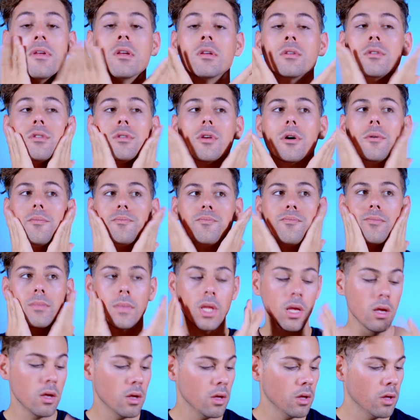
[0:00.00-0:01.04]
So,
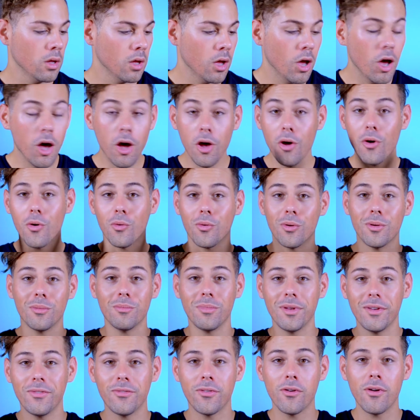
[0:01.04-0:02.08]
oh,
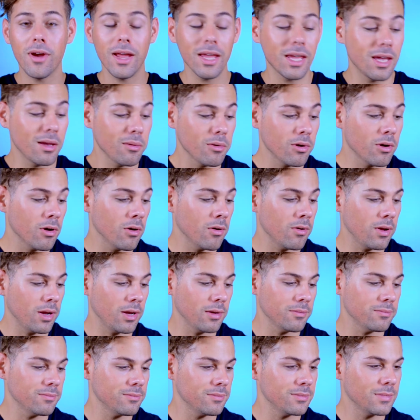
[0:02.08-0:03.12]
before I keep
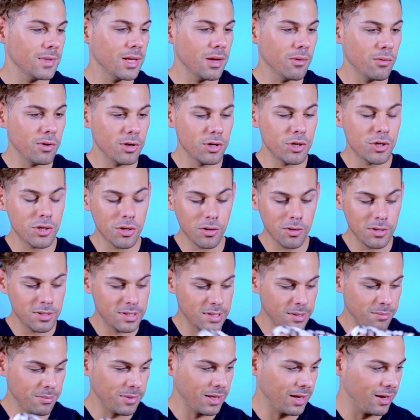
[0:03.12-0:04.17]
going, I want to show you
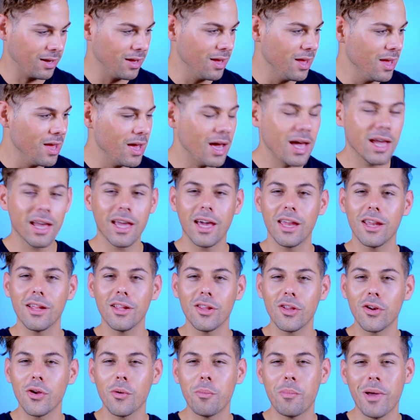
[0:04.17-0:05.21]
something. I got a
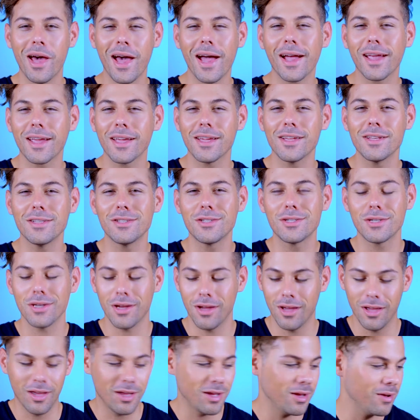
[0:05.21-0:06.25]
little package
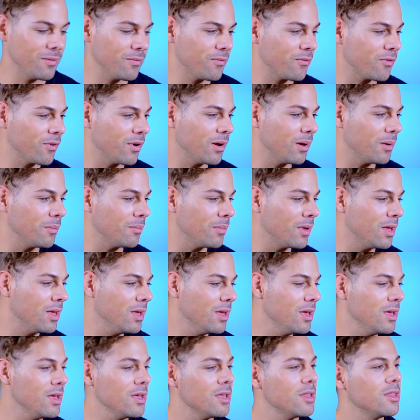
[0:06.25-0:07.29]
from
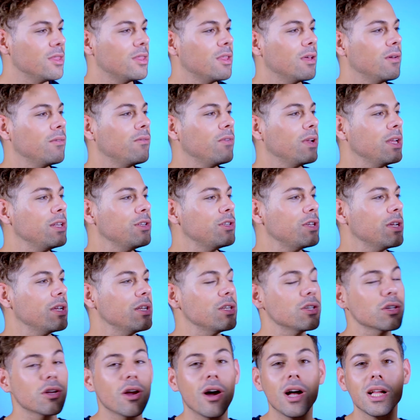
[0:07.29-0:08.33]
the
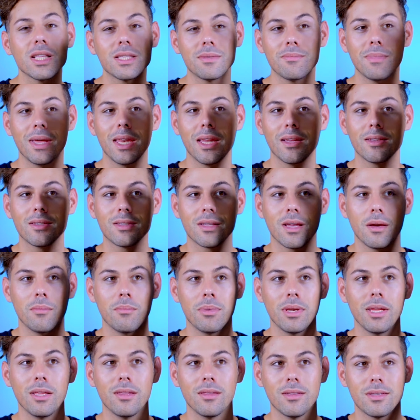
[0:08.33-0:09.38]
Vintage Cosmetics
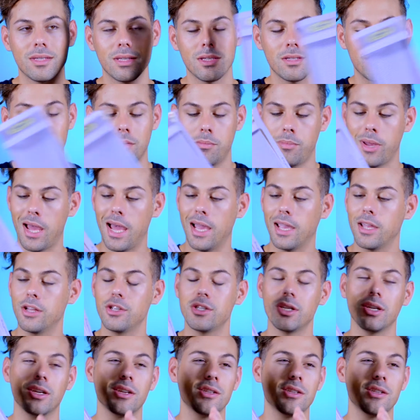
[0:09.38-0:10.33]
company. This is their packaging.